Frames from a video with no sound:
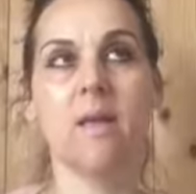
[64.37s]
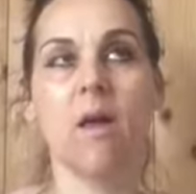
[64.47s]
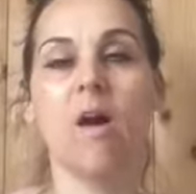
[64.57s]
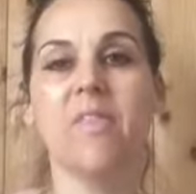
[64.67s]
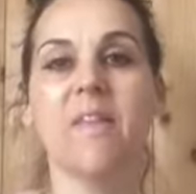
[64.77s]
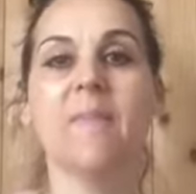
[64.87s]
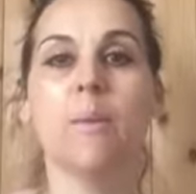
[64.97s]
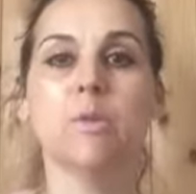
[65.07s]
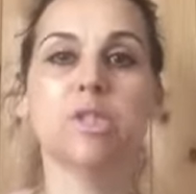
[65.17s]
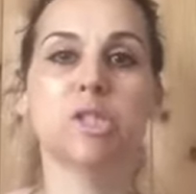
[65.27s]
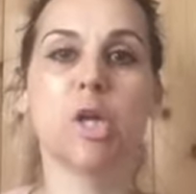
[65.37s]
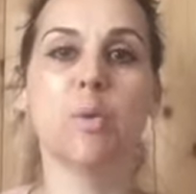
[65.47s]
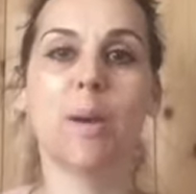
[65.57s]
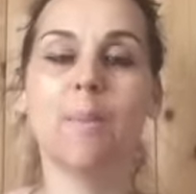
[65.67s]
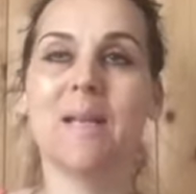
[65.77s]
I think they would have
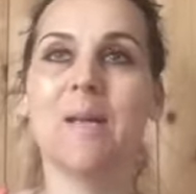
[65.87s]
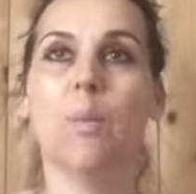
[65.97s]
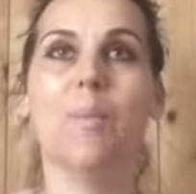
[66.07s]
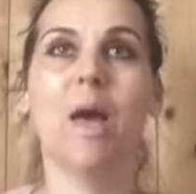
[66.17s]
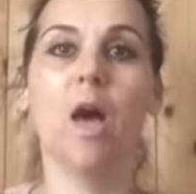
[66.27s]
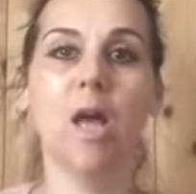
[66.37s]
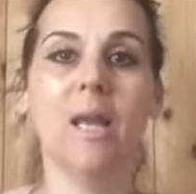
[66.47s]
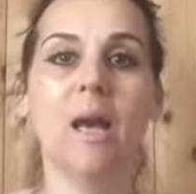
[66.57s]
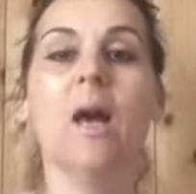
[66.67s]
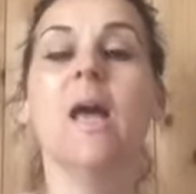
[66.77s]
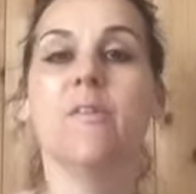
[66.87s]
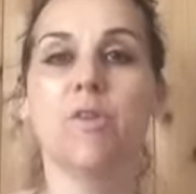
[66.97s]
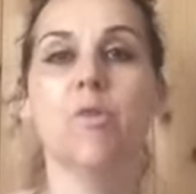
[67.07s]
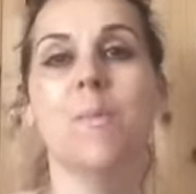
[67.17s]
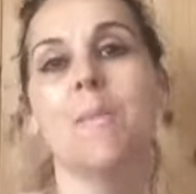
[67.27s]
shown up a little bit earlier. If
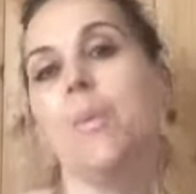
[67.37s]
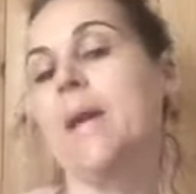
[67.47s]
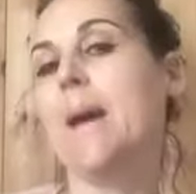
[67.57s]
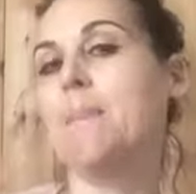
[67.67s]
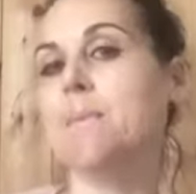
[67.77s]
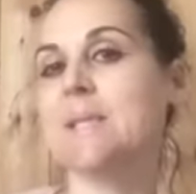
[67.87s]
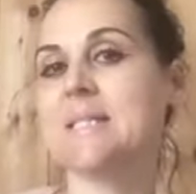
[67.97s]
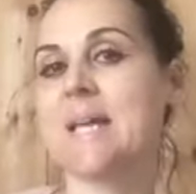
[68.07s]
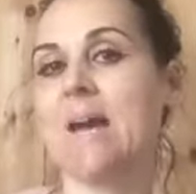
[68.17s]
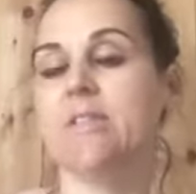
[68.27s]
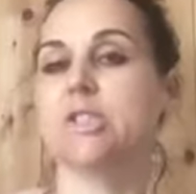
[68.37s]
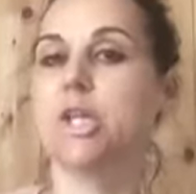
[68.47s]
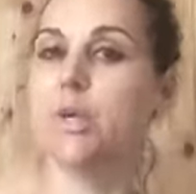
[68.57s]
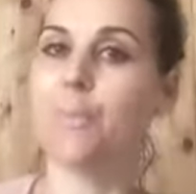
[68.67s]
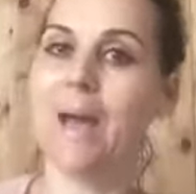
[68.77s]
you remember when I had my miscarriage,
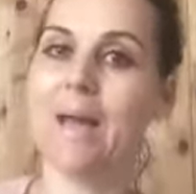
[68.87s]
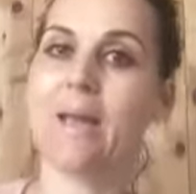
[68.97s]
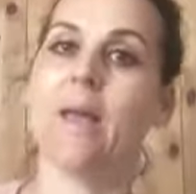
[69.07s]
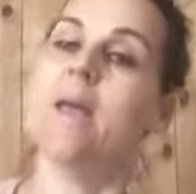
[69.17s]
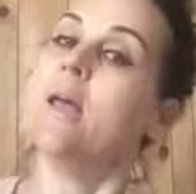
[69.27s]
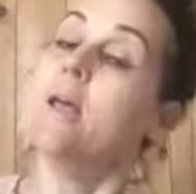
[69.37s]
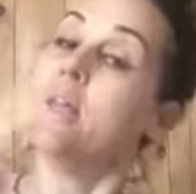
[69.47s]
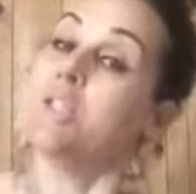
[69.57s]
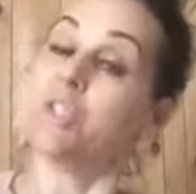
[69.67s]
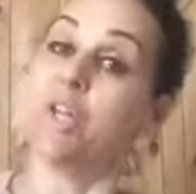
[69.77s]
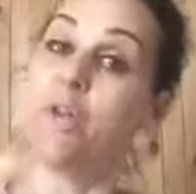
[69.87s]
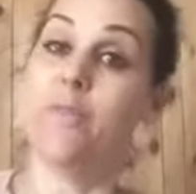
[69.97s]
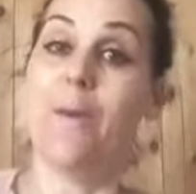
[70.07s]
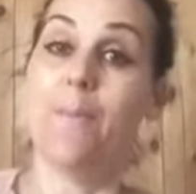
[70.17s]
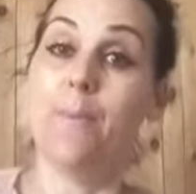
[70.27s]
go back to
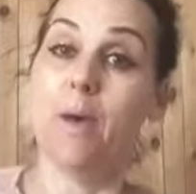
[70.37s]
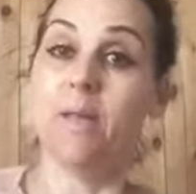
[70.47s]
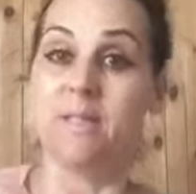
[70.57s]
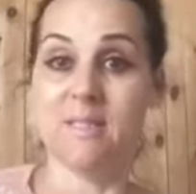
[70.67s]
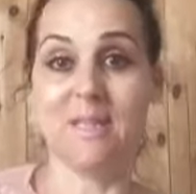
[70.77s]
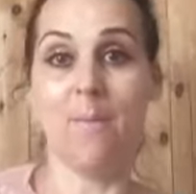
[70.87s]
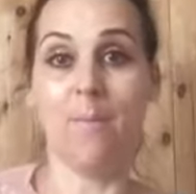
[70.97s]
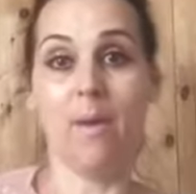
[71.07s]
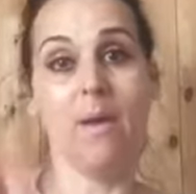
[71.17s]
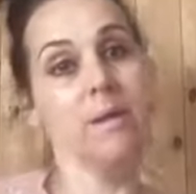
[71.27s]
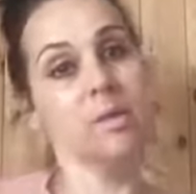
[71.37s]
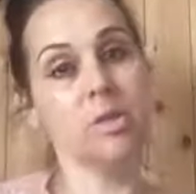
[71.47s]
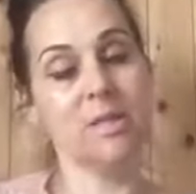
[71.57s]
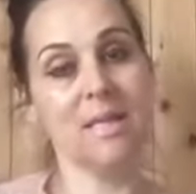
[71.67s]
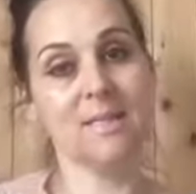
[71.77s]
November, December
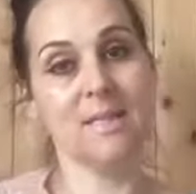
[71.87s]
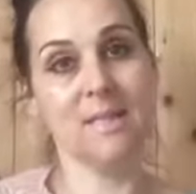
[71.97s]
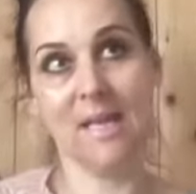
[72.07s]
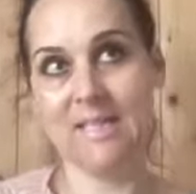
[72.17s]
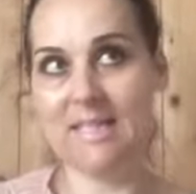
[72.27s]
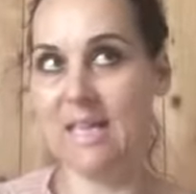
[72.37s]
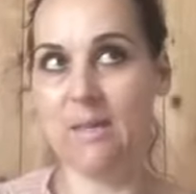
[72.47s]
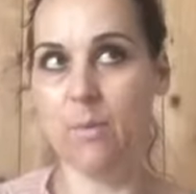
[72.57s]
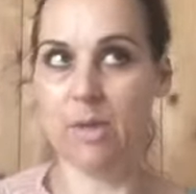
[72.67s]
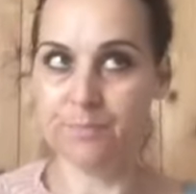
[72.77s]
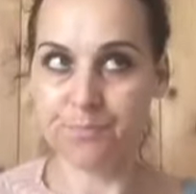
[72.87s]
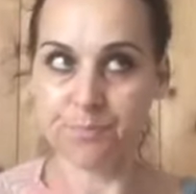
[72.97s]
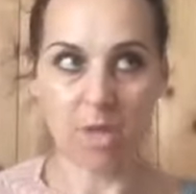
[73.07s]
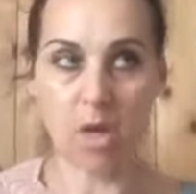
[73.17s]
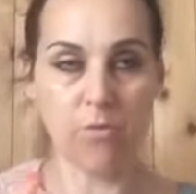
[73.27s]
2018 when
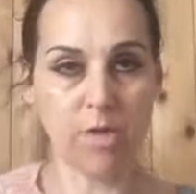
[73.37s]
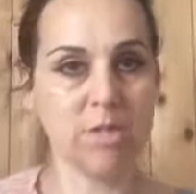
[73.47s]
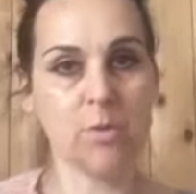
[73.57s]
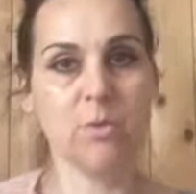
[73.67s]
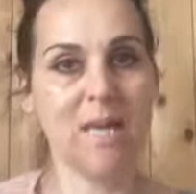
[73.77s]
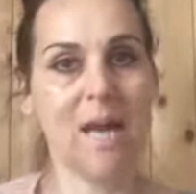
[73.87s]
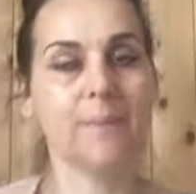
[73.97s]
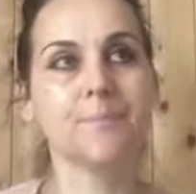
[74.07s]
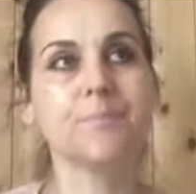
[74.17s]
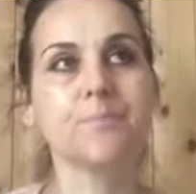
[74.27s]
I wrote it all down.